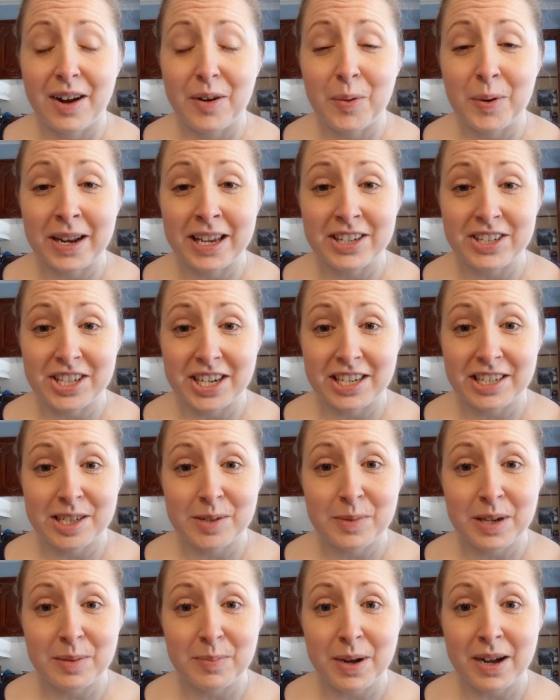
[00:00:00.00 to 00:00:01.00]
when I
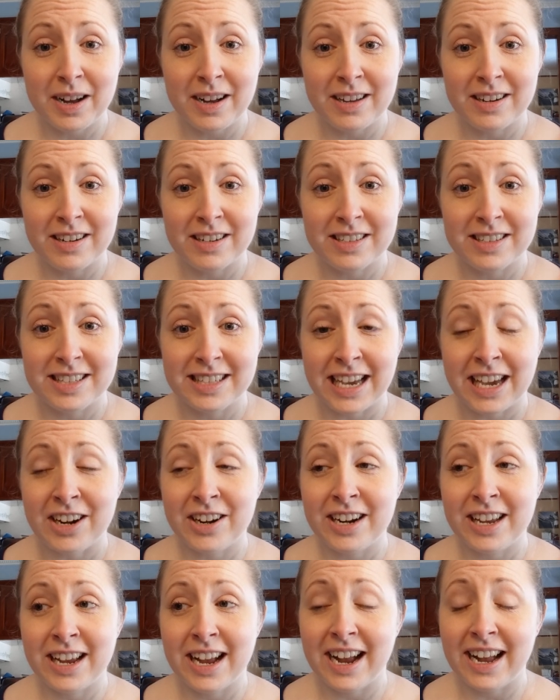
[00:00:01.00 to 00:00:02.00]
changed my pod on
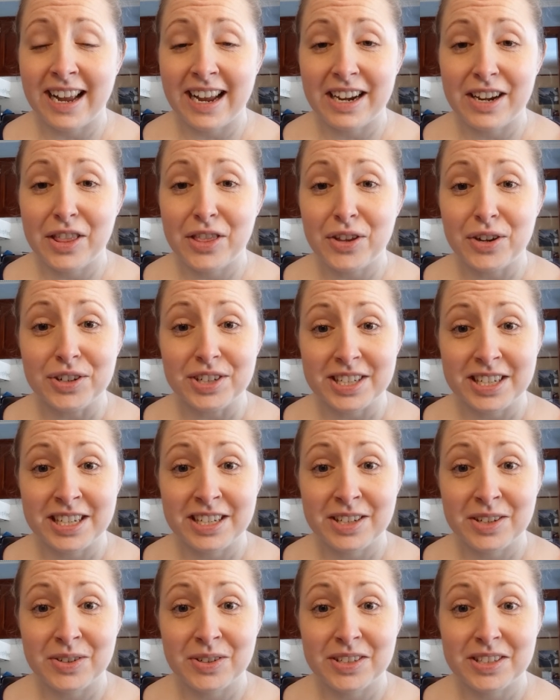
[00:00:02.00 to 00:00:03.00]
Saturday, I had
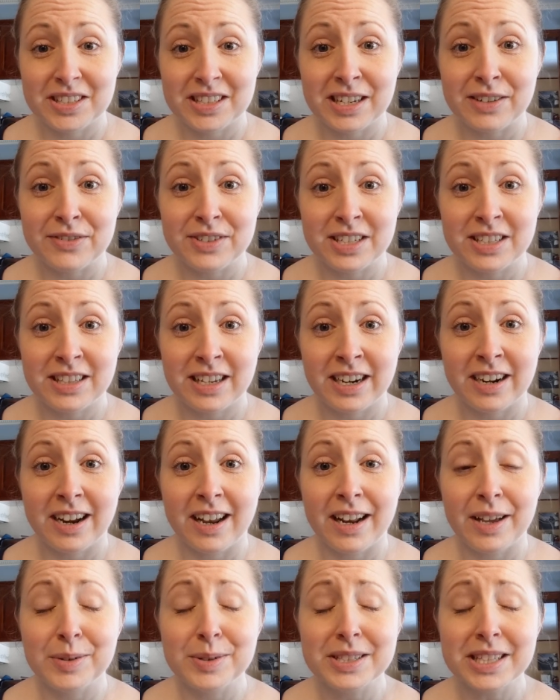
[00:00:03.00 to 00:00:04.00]
13 units left in there,
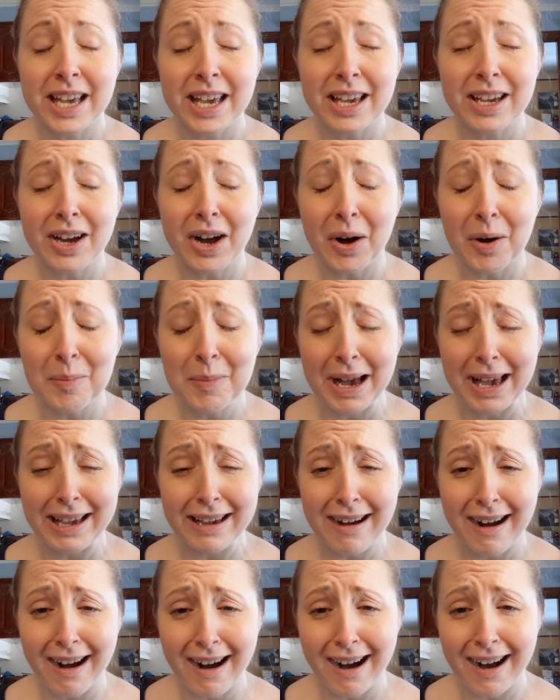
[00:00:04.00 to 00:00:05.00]
and I was like, oh my
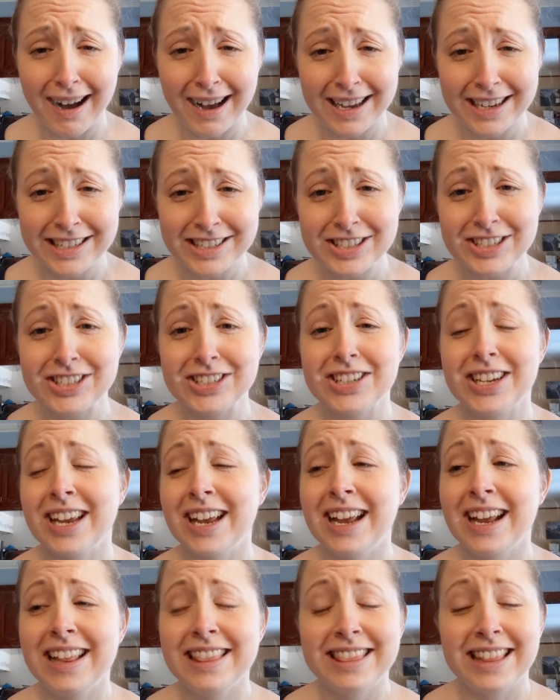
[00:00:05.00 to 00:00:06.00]
gosh,
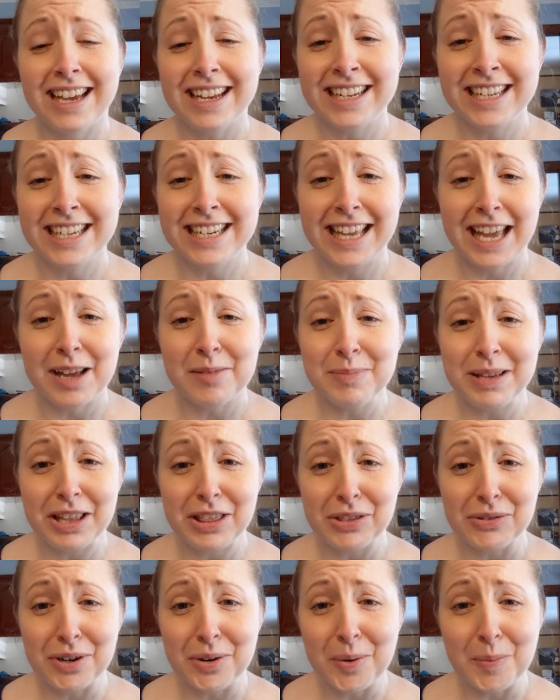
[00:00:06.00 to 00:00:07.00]
that could get me
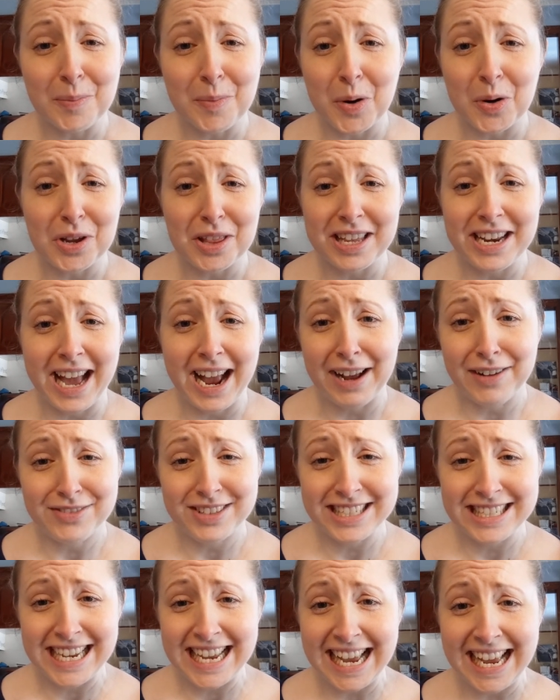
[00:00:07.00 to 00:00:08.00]
through more than half
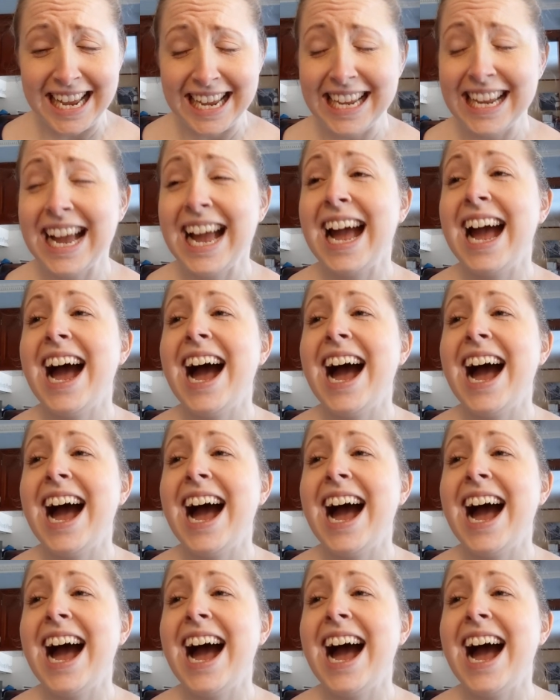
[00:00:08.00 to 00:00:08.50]
the day.